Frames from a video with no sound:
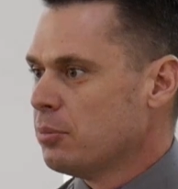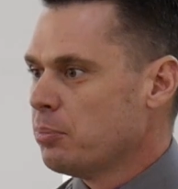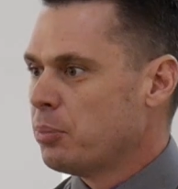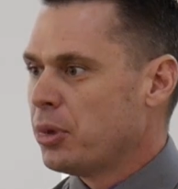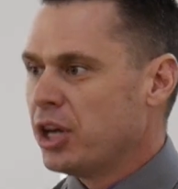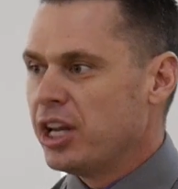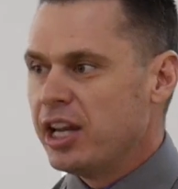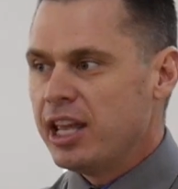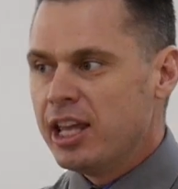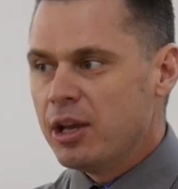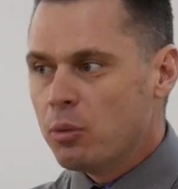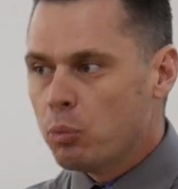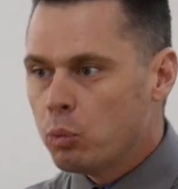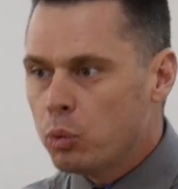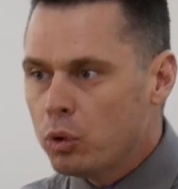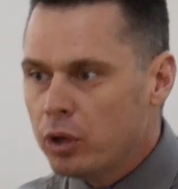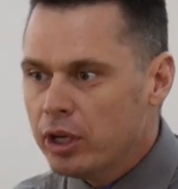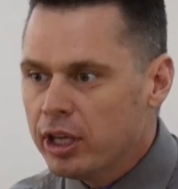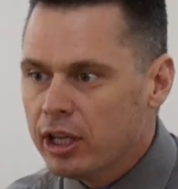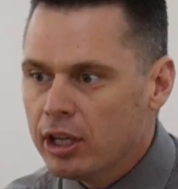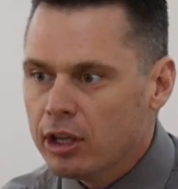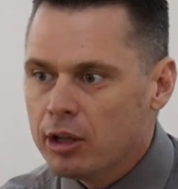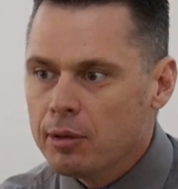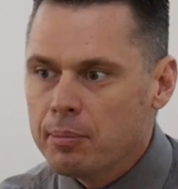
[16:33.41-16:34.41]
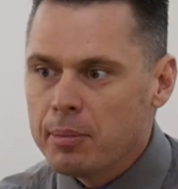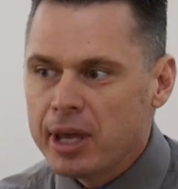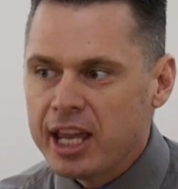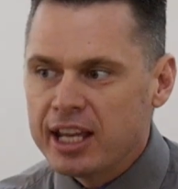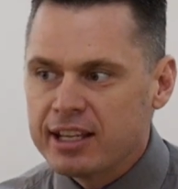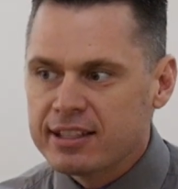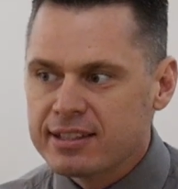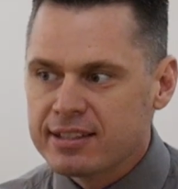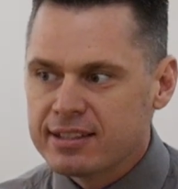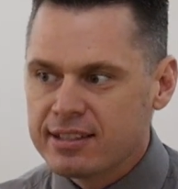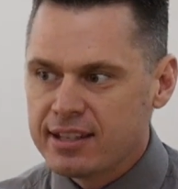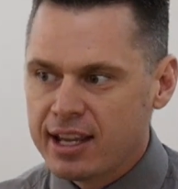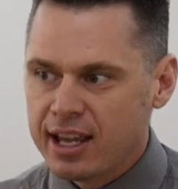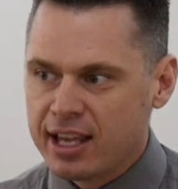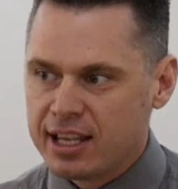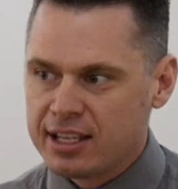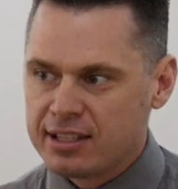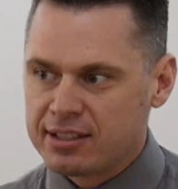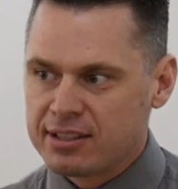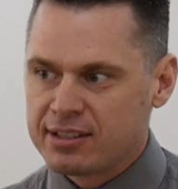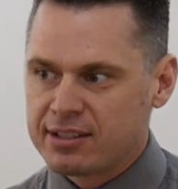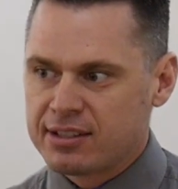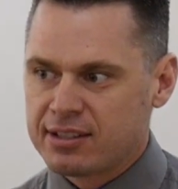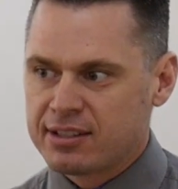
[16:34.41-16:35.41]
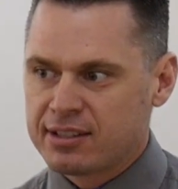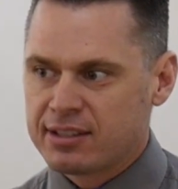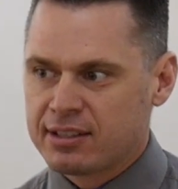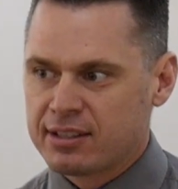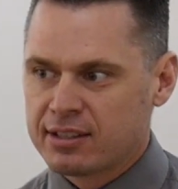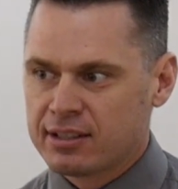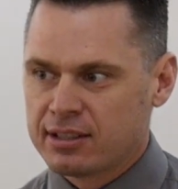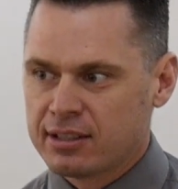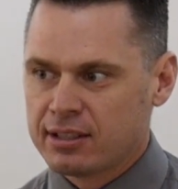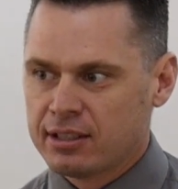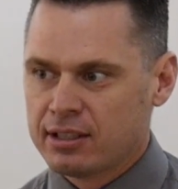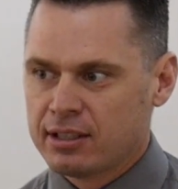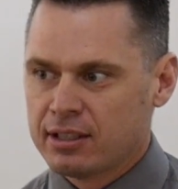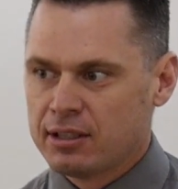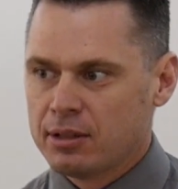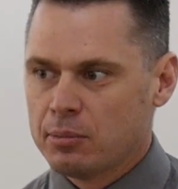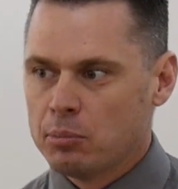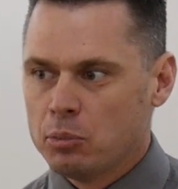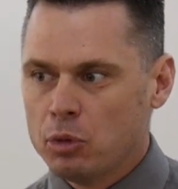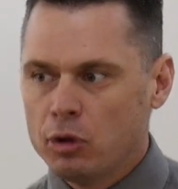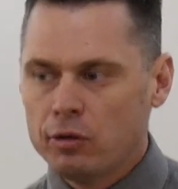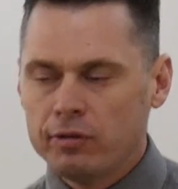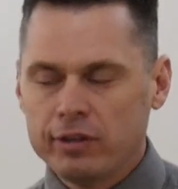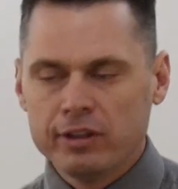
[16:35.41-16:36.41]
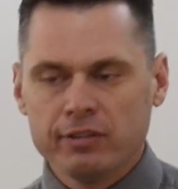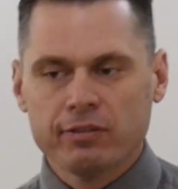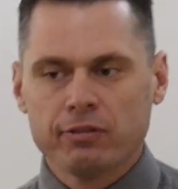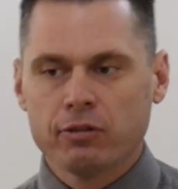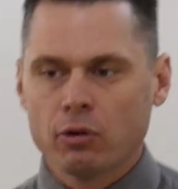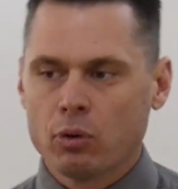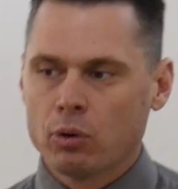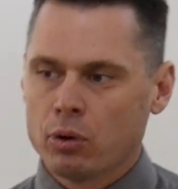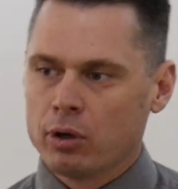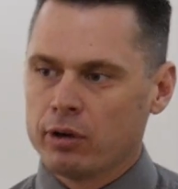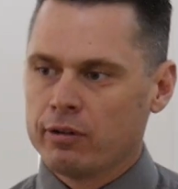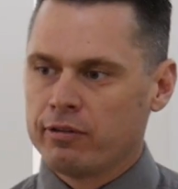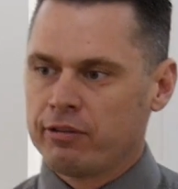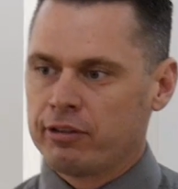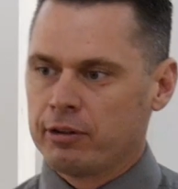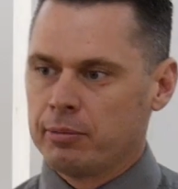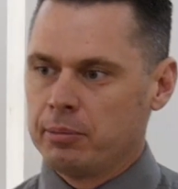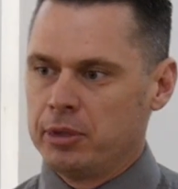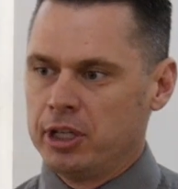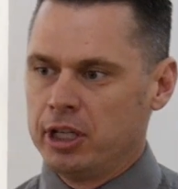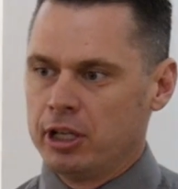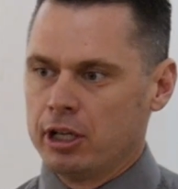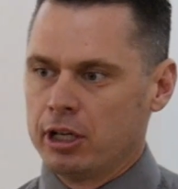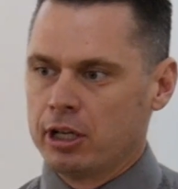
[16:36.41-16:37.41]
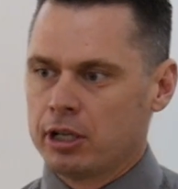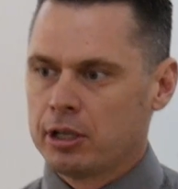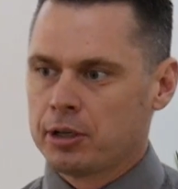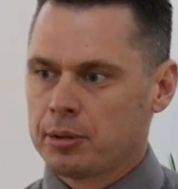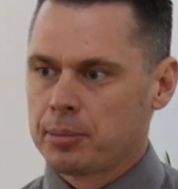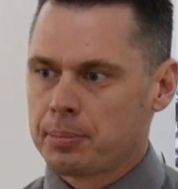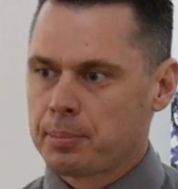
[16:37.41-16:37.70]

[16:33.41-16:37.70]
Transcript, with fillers: but it will make sense moving forward from here.